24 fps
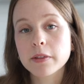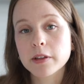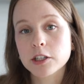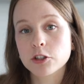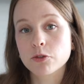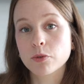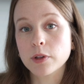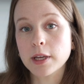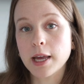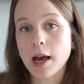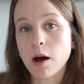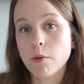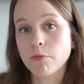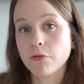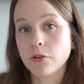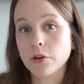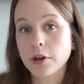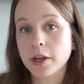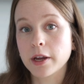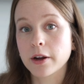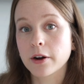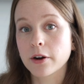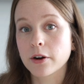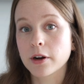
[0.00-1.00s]
that's really helpful
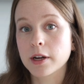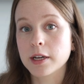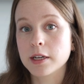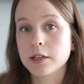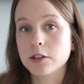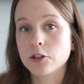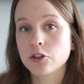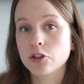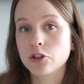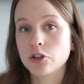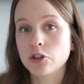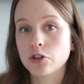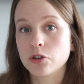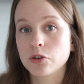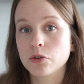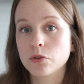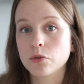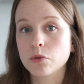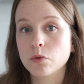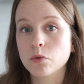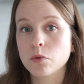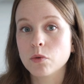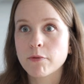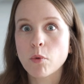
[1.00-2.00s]
here is
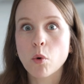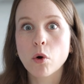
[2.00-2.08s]
to